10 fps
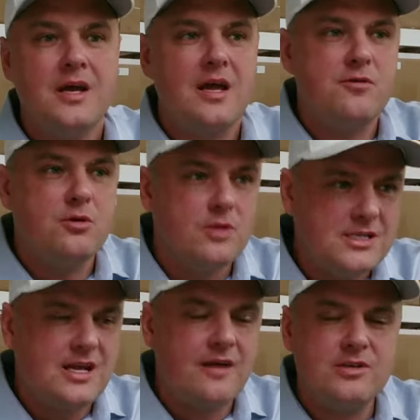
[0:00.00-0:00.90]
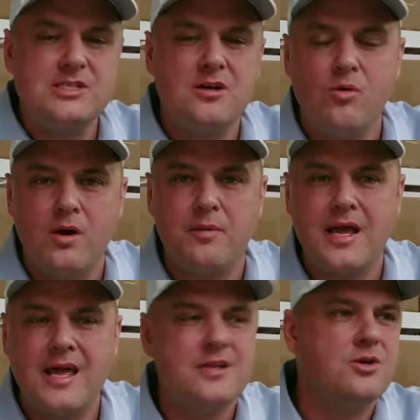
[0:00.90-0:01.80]
If you list every single one by
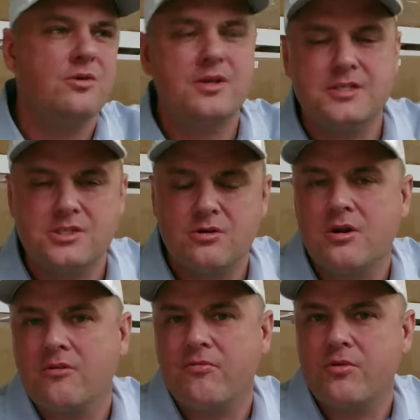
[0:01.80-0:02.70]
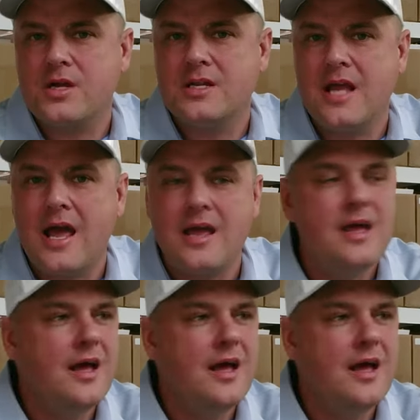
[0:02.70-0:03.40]
hand, you can only list 30 or 40 a day